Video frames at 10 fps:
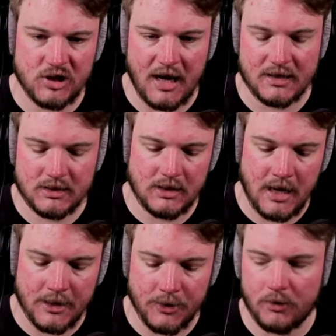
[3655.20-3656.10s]
chat?
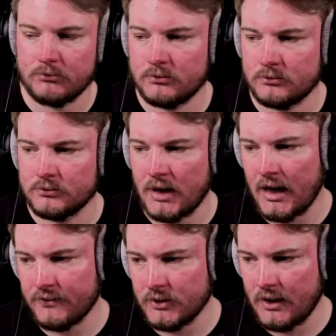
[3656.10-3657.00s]
I don't know.
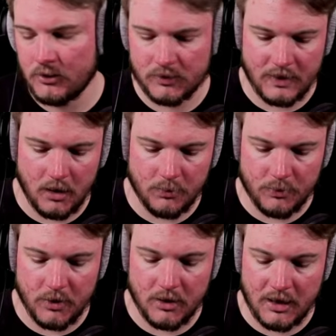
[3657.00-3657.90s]
I have to look that up,
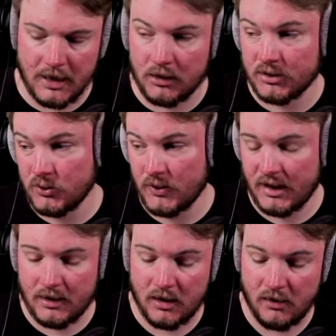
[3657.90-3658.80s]
but I'll do
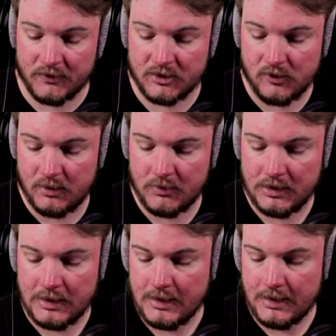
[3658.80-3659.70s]
that off stream.